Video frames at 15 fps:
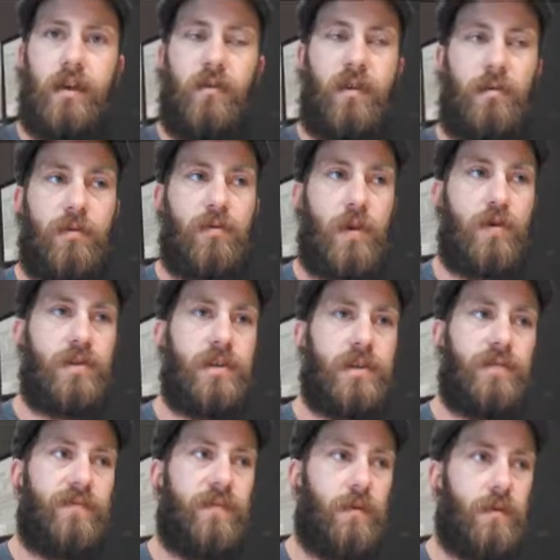we've been
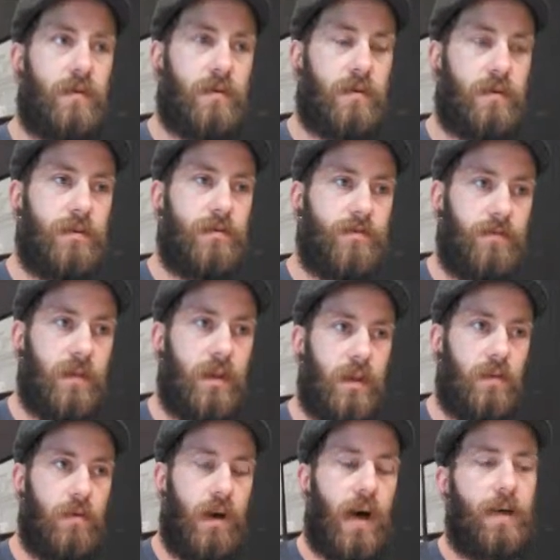roasting for,
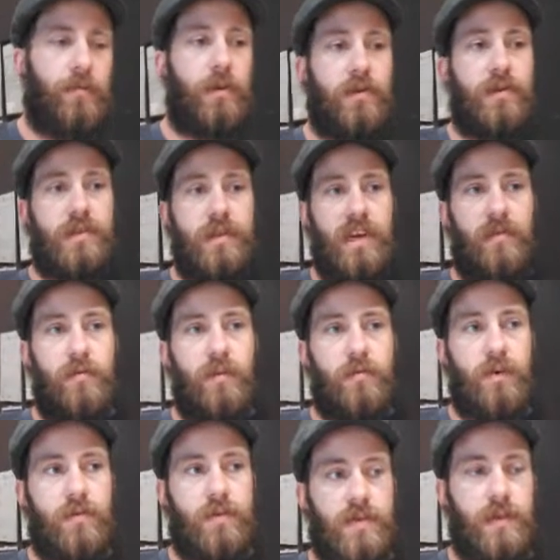I personally have been
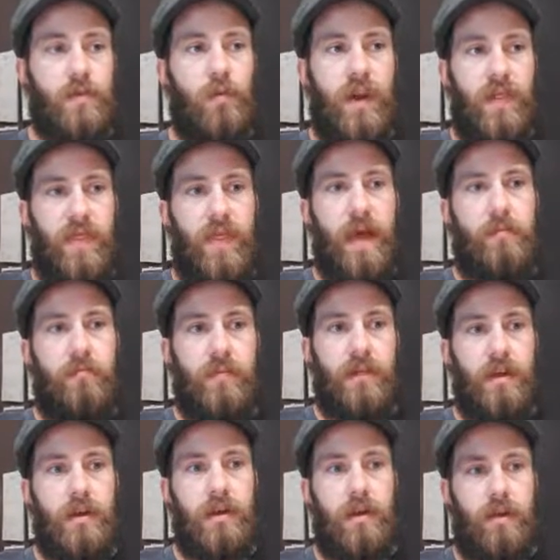roasting with them
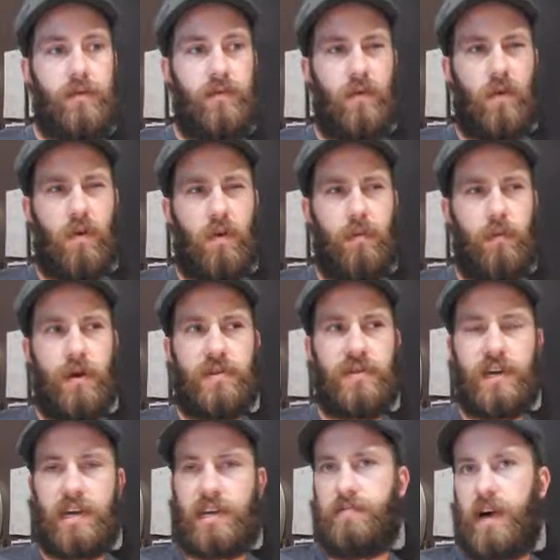for about
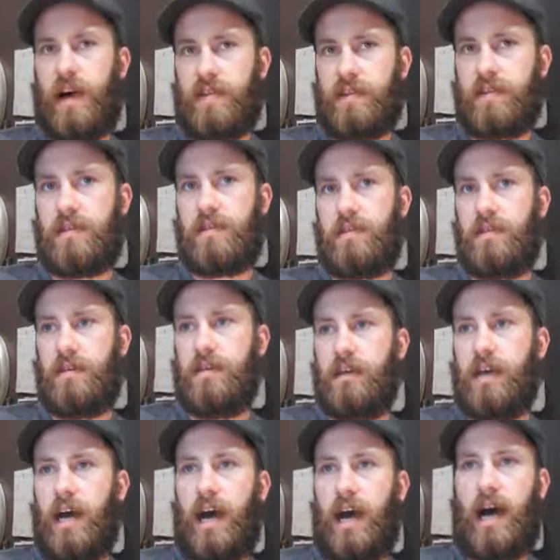six months.
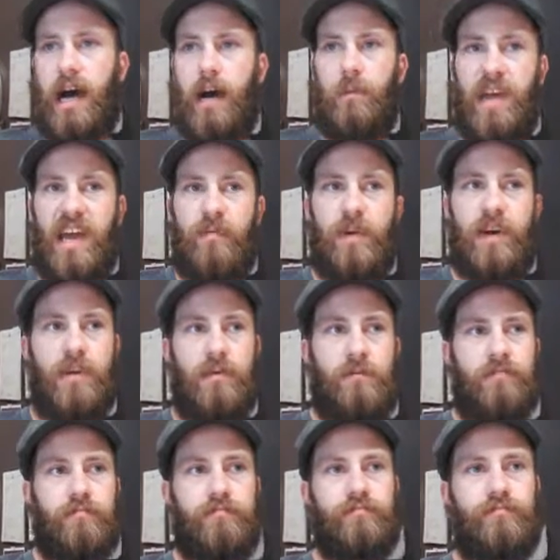Um, they've been,
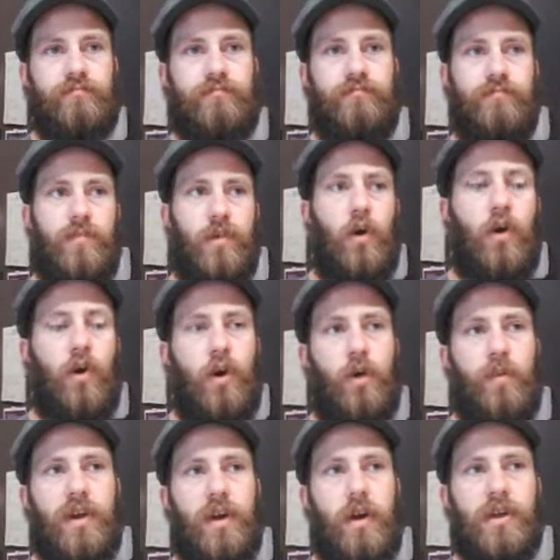
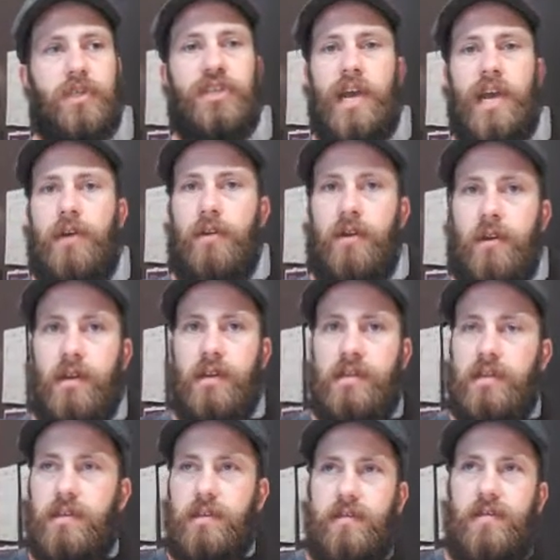OBR in general,
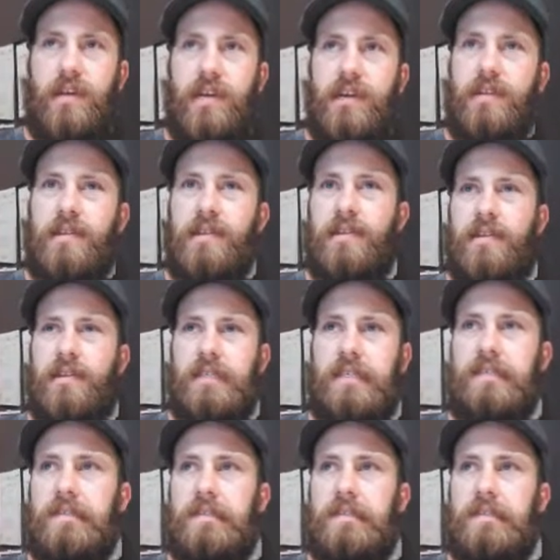I think it's